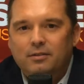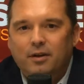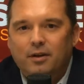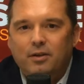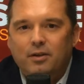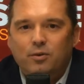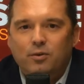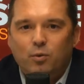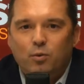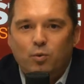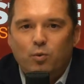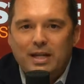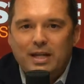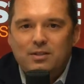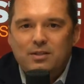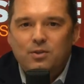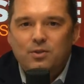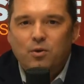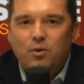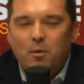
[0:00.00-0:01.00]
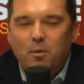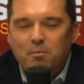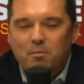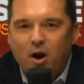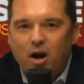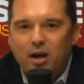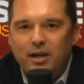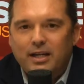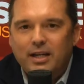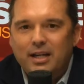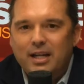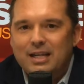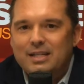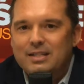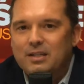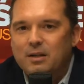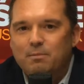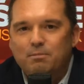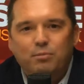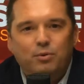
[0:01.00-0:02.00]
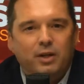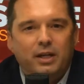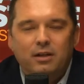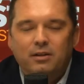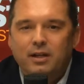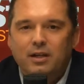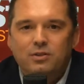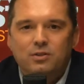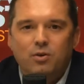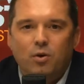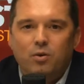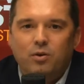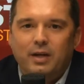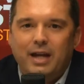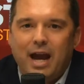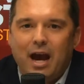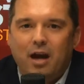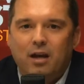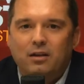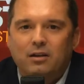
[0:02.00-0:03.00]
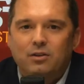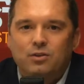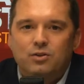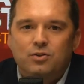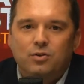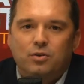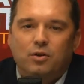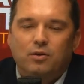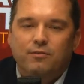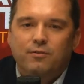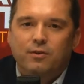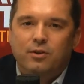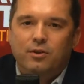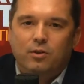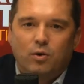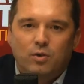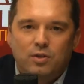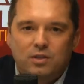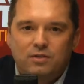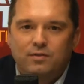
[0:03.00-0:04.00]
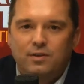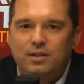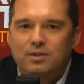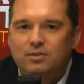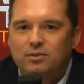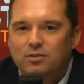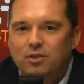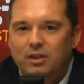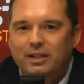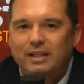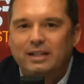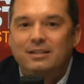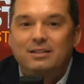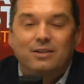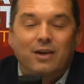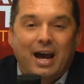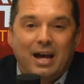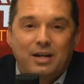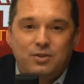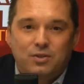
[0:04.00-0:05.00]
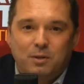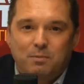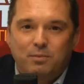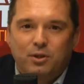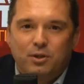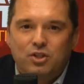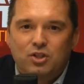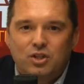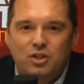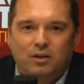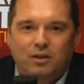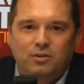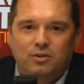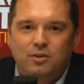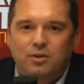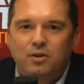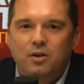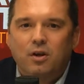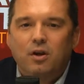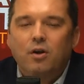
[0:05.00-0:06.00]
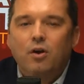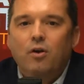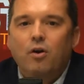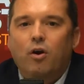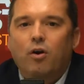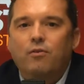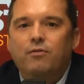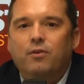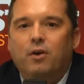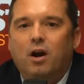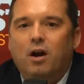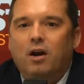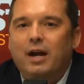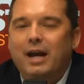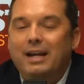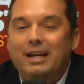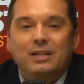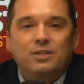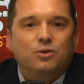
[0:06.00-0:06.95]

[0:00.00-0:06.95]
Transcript: Look, the rental market is completely and totally out of control for those of us looking to actually put shelter over our head.